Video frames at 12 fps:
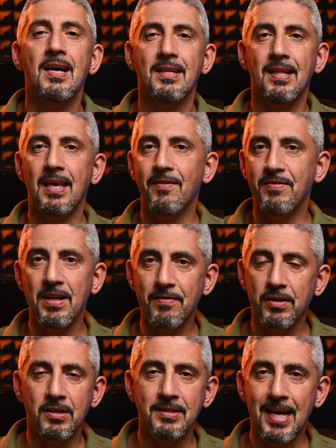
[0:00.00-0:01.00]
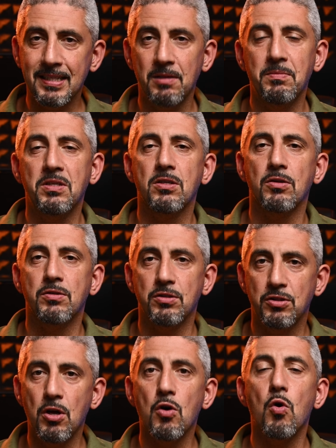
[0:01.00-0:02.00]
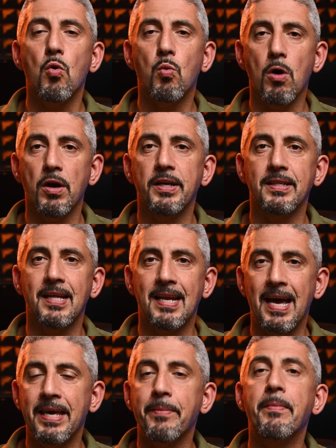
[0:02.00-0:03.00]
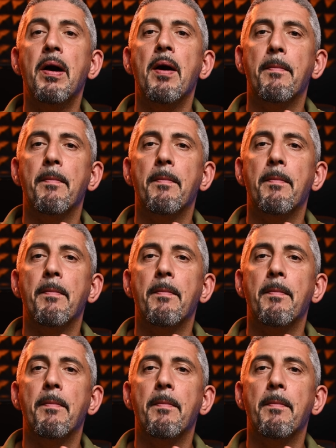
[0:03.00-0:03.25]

They've never contacted me, so there's no worrying that I am